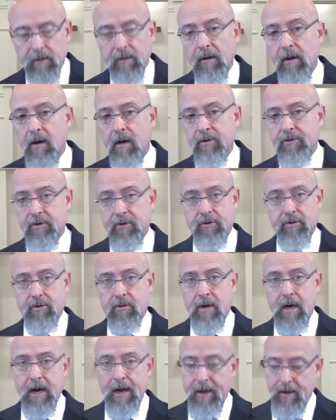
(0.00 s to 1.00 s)
loss or
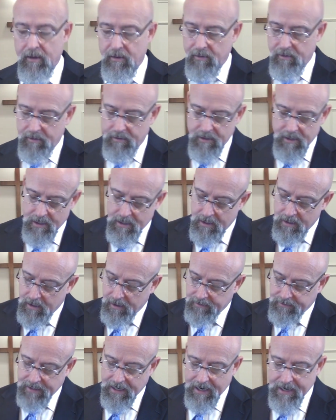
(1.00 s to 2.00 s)
trial or a
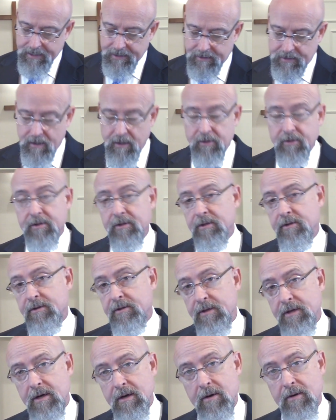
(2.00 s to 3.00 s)
diagnosis,
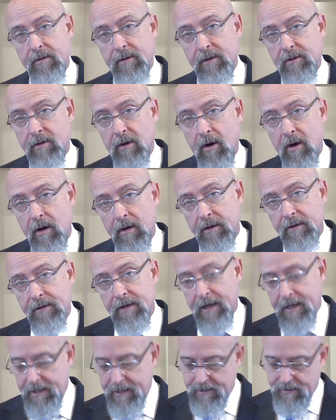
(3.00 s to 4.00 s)
you know, that's hard to
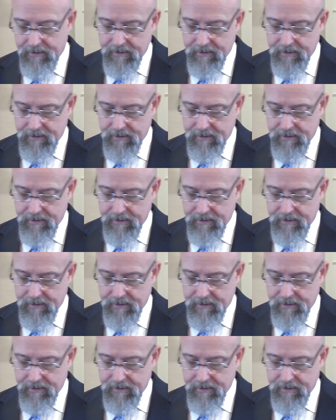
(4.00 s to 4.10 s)
take,